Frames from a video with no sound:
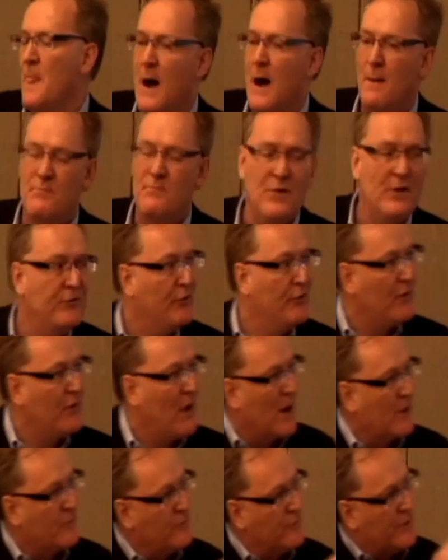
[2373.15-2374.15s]
Um, this
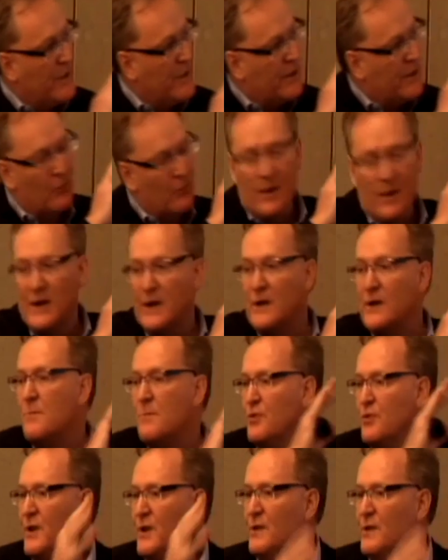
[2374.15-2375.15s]
is actually integrated
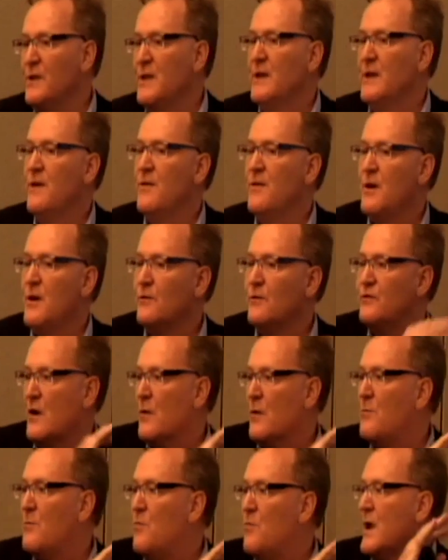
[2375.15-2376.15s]
completely into their
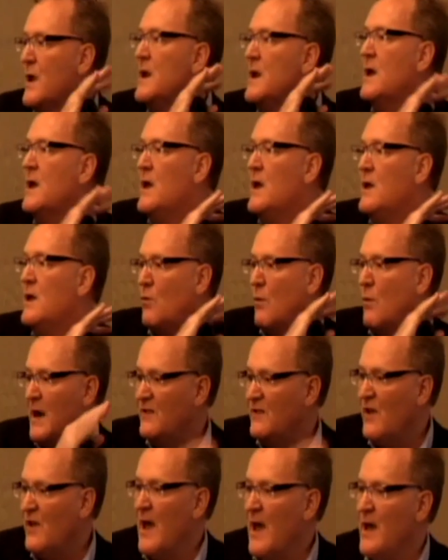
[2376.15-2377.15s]
SharePoint
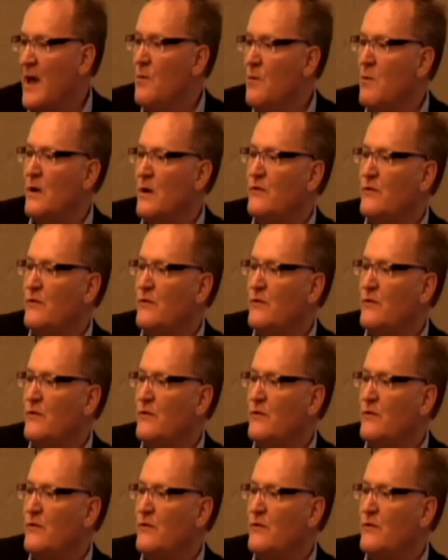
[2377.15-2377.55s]
twenty ten,